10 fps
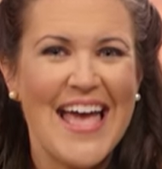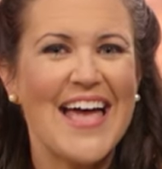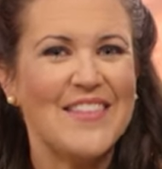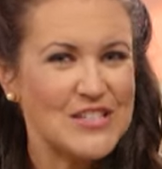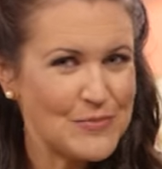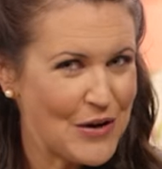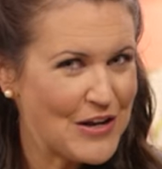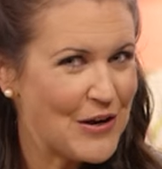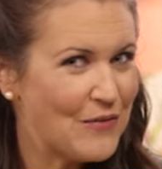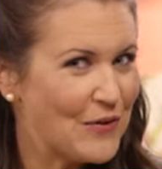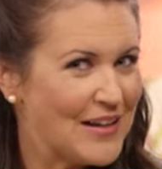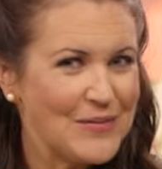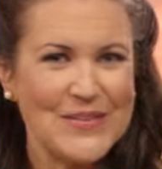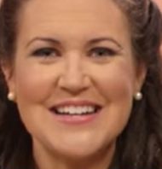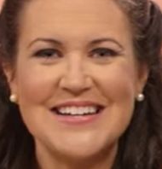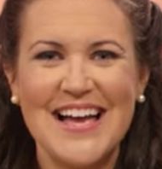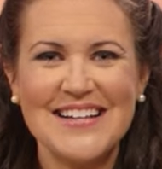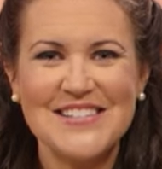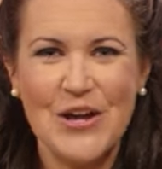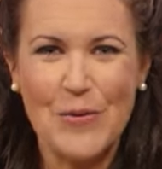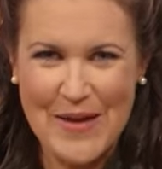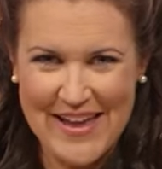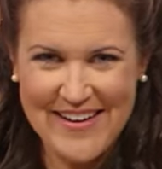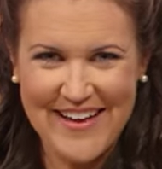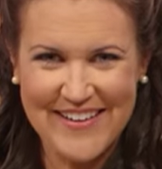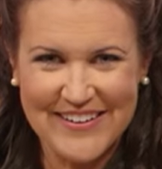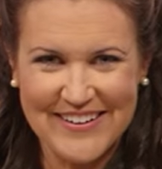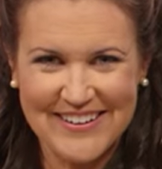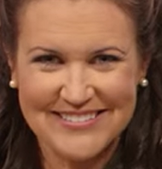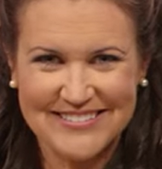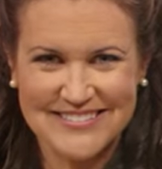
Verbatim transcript: and then sprayed over it with a nice opaque color.